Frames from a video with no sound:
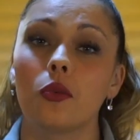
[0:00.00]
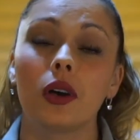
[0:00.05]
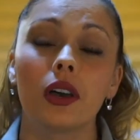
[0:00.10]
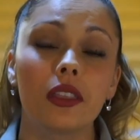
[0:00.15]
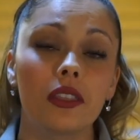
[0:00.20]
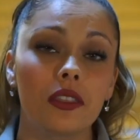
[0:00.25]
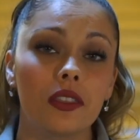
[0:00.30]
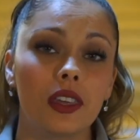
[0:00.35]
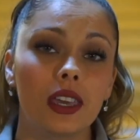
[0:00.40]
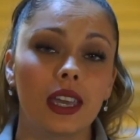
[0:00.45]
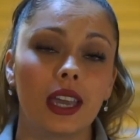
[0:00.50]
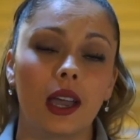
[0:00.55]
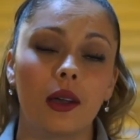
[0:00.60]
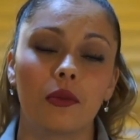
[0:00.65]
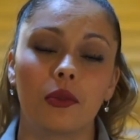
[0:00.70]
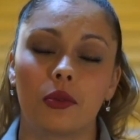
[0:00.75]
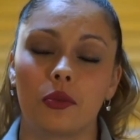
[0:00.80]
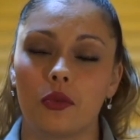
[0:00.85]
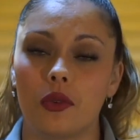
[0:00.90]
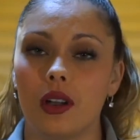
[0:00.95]
one thing I
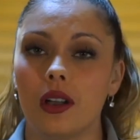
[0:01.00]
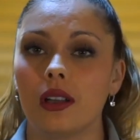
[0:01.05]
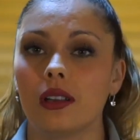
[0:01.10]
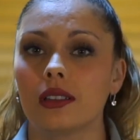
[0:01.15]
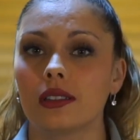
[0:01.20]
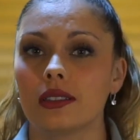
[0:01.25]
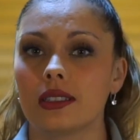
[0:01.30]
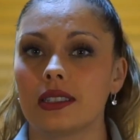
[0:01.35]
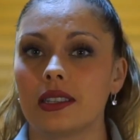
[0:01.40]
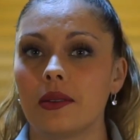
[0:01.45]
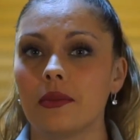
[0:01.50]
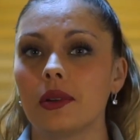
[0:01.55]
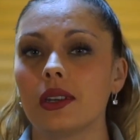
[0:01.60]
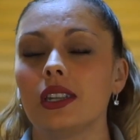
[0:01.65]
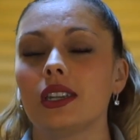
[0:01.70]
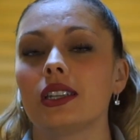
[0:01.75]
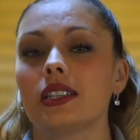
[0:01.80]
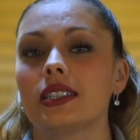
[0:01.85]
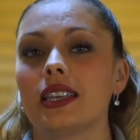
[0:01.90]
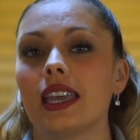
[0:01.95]
would want
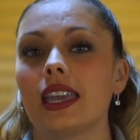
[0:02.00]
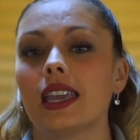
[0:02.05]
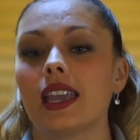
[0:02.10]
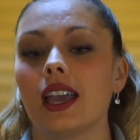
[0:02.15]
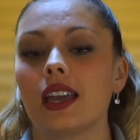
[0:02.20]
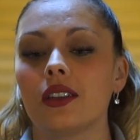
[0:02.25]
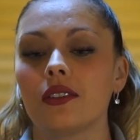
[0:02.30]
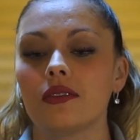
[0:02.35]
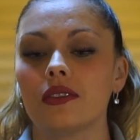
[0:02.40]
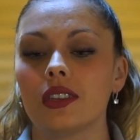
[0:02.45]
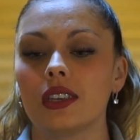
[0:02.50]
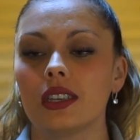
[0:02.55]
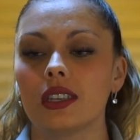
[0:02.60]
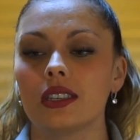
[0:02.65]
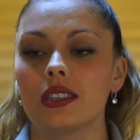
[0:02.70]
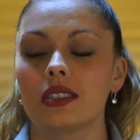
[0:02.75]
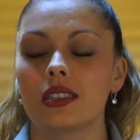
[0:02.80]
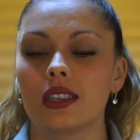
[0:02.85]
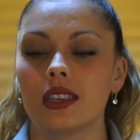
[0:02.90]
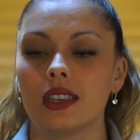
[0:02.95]
somebody to take out of
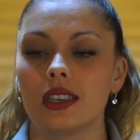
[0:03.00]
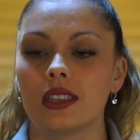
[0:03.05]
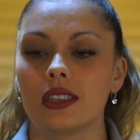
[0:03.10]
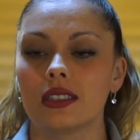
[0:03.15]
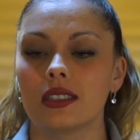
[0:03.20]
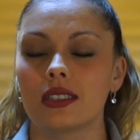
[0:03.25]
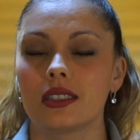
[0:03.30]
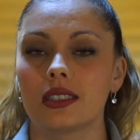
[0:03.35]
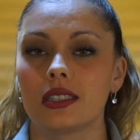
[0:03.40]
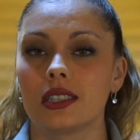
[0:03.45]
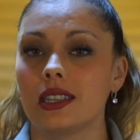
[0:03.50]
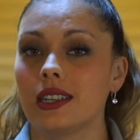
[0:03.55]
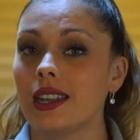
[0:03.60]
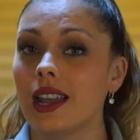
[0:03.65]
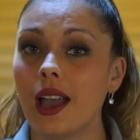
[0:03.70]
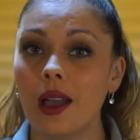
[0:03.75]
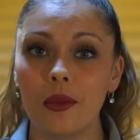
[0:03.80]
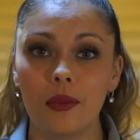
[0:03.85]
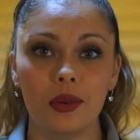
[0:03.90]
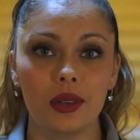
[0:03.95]
this is to
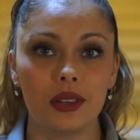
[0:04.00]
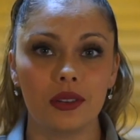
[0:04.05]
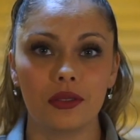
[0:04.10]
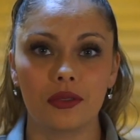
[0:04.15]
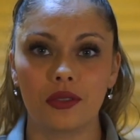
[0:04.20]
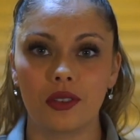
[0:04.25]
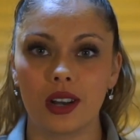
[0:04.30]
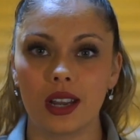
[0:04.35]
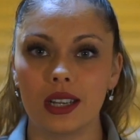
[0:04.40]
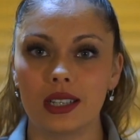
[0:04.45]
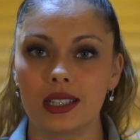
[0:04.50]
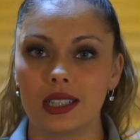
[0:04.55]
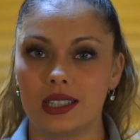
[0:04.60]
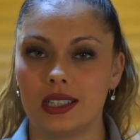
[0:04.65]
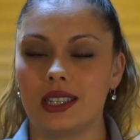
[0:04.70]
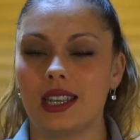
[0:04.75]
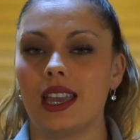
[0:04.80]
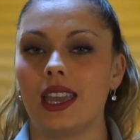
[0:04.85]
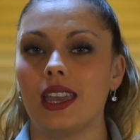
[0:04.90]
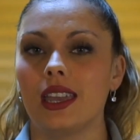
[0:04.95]
not be afraid to
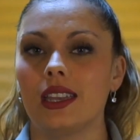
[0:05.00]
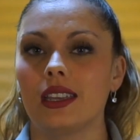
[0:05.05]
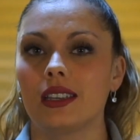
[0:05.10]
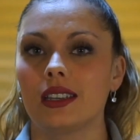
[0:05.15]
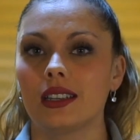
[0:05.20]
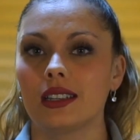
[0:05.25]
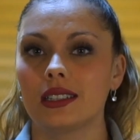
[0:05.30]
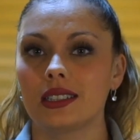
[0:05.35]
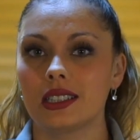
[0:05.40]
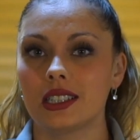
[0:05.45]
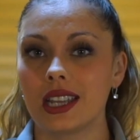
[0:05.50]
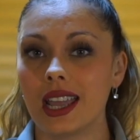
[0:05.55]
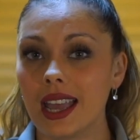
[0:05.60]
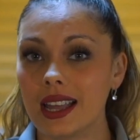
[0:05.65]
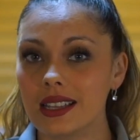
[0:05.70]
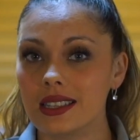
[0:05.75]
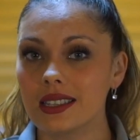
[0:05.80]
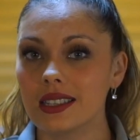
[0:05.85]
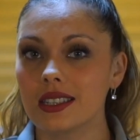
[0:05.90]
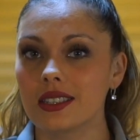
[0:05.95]
take
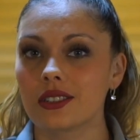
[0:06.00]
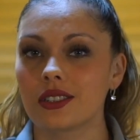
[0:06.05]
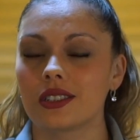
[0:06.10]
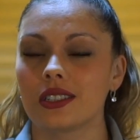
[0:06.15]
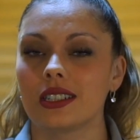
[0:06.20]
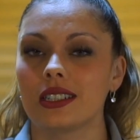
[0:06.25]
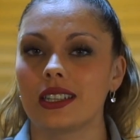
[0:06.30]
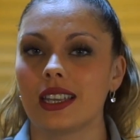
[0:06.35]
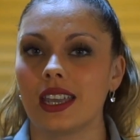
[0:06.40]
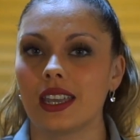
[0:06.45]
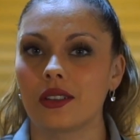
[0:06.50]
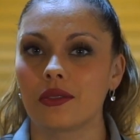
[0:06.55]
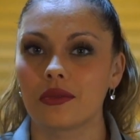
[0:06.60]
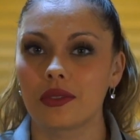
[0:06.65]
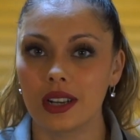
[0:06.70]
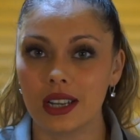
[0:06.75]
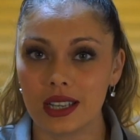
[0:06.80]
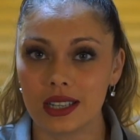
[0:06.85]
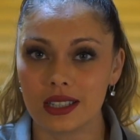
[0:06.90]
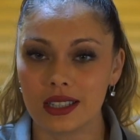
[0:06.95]
chances or to take
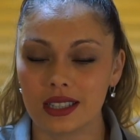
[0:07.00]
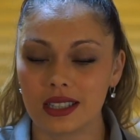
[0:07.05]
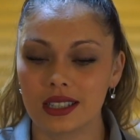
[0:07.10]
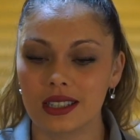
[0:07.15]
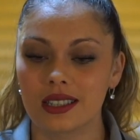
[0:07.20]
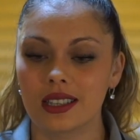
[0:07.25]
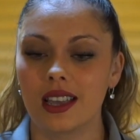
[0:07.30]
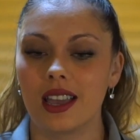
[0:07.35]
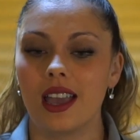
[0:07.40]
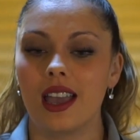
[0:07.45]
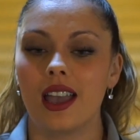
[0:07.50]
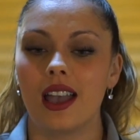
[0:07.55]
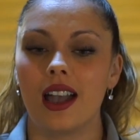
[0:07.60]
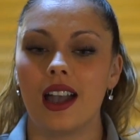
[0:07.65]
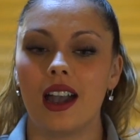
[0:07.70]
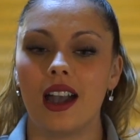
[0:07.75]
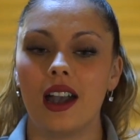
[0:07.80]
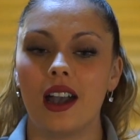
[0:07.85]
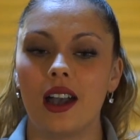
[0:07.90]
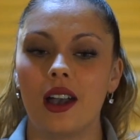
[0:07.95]
risks.
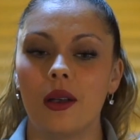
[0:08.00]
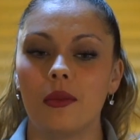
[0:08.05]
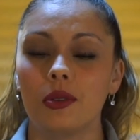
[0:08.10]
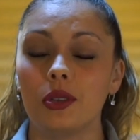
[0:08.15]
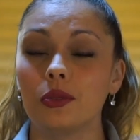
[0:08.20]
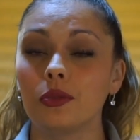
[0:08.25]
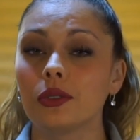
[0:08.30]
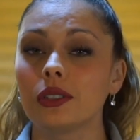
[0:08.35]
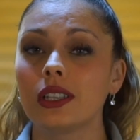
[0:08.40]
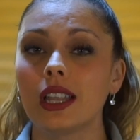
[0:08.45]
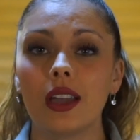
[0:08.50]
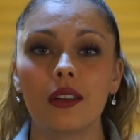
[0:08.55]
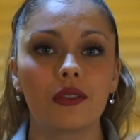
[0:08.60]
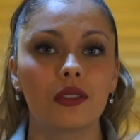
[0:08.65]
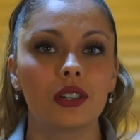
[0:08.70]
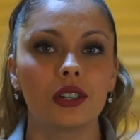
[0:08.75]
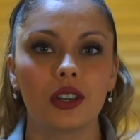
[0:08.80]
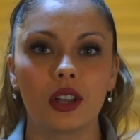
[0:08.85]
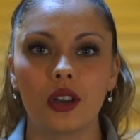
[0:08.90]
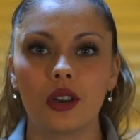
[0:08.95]
You will
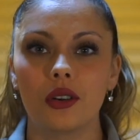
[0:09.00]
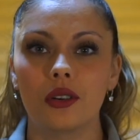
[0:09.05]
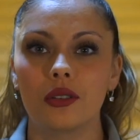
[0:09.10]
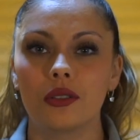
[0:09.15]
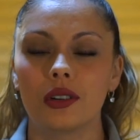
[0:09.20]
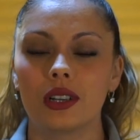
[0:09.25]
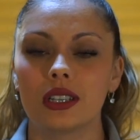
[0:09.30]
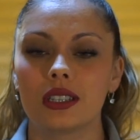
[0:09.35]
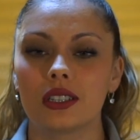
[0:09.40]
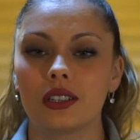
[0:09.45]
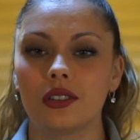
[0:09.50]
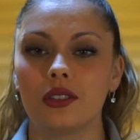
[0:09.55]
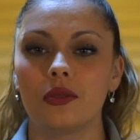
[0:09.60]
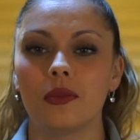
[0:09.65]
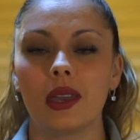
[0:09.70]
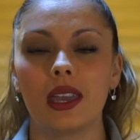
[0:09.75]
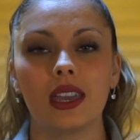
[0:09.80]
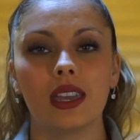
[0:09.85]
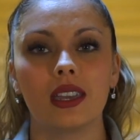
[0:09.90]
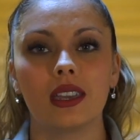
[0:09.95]
never know until you
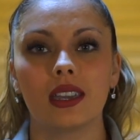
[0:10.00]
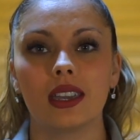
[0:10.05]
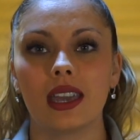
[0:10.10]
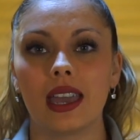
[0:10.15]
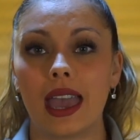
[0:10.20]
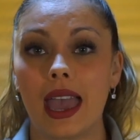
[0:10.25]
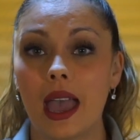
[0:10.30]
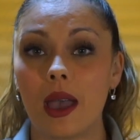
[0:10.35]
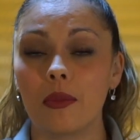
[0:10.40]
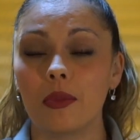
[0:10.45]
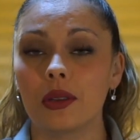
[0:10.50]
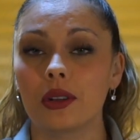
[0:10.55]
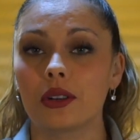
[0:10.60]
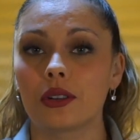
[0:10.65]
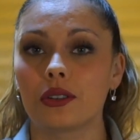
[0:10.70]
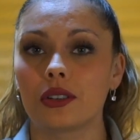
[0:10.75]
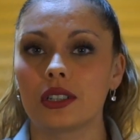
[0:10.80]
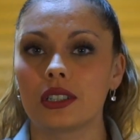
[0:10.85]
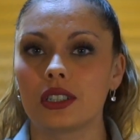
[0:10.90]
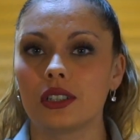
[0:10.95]
make it happen
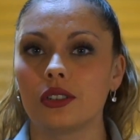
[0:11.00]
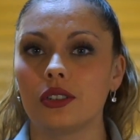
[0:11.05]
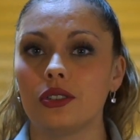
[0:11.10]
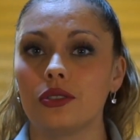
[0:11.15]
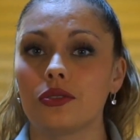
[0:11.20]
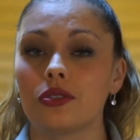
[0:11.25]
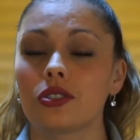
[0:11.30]
or until you